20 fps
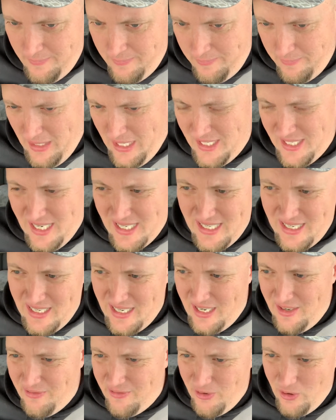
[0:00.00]
My
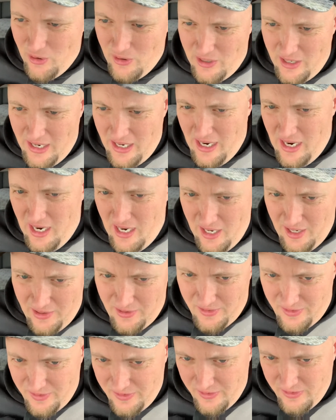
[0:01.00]
99 Ford
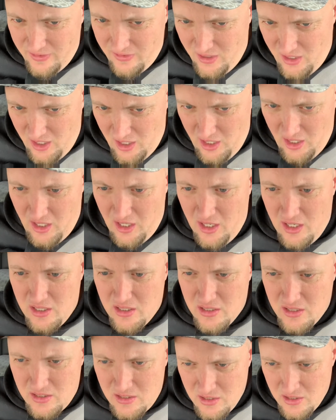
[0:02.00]
has,
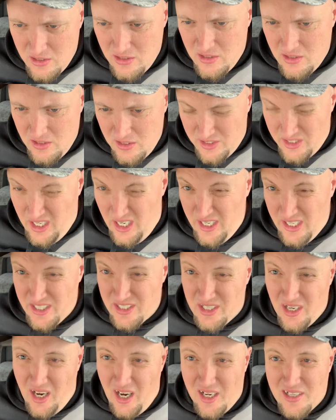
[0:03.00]
it's got an
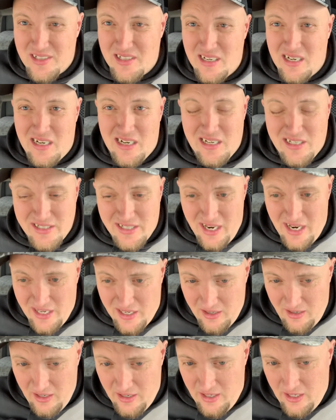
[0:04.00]
exhaust and an
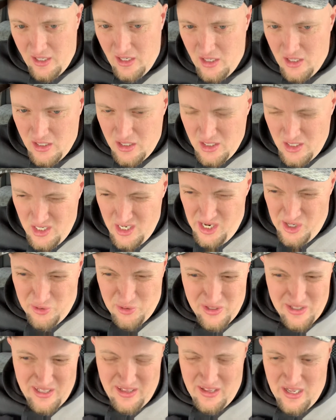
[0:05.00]
intake on it, and
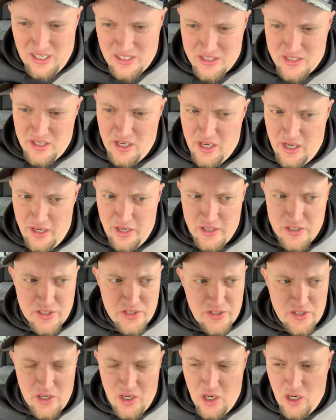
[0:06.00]
really that's it.
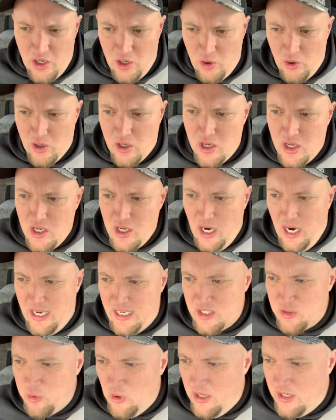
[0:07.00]
So I
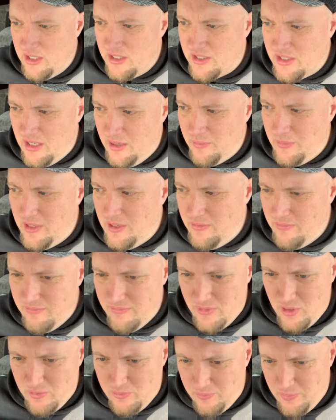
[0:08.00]
just wanted something that
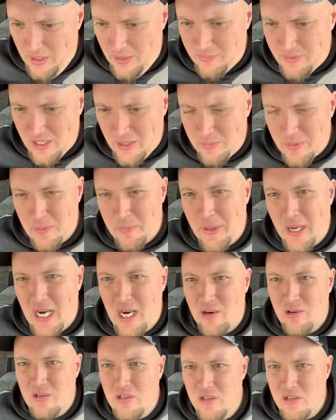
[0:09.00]
bumped up the
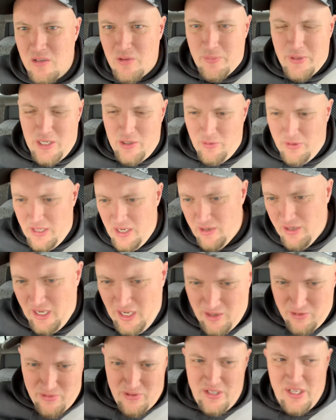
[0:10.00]
power a little bit without
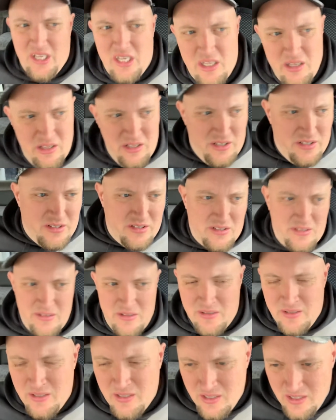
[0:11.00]
getting ridiculous.
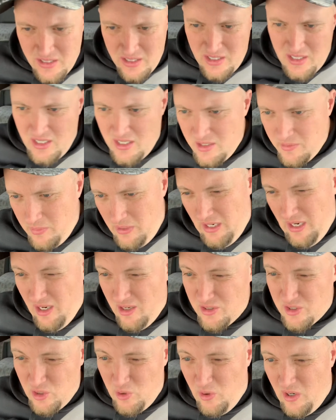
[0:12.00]
But I
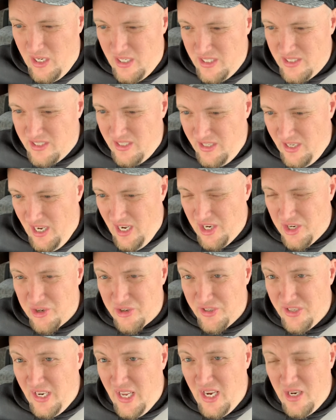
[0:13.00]
also wanted to not
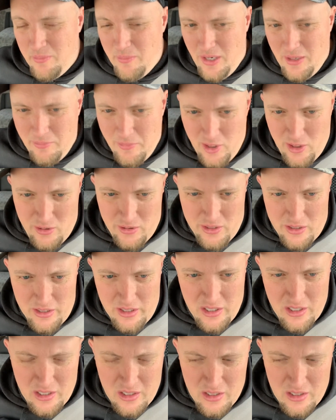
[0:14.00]
grenade my motor